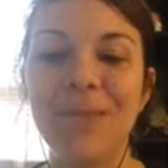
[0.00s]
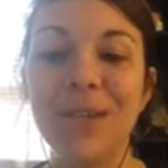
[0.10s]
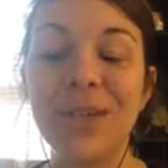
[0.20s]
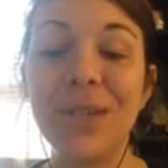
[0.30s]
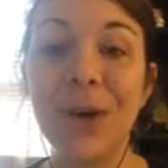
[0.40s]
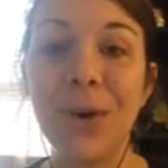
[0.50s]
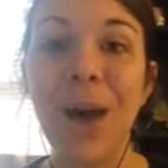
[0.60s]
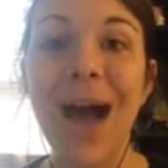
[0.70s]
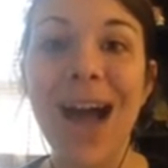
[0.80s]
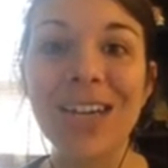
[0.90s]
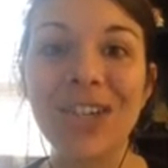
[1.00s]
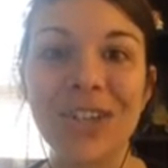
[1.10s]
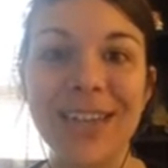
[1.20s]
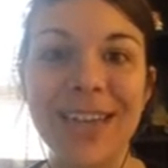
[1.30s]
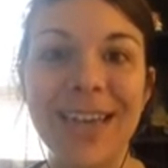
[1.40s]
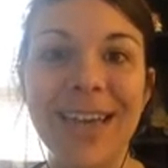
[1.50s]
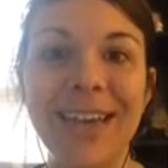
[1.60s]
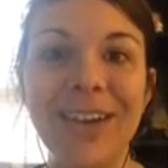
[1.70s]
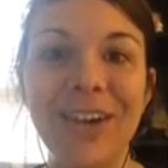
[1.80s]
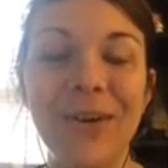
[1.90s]
so actually,
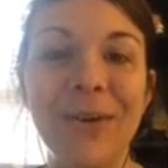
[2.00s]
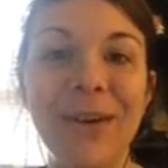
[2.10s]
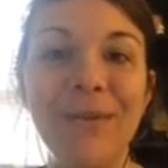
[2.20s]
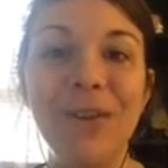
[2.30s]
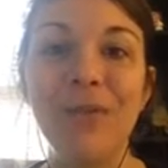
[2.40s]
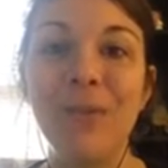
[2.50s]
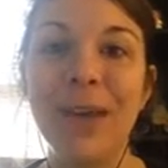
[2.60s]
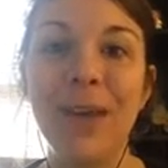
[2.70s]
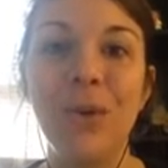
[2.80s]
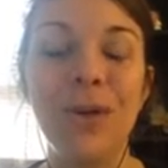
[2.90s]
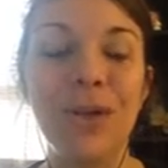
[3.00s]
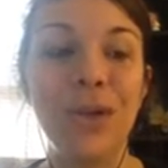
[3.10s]
if you've been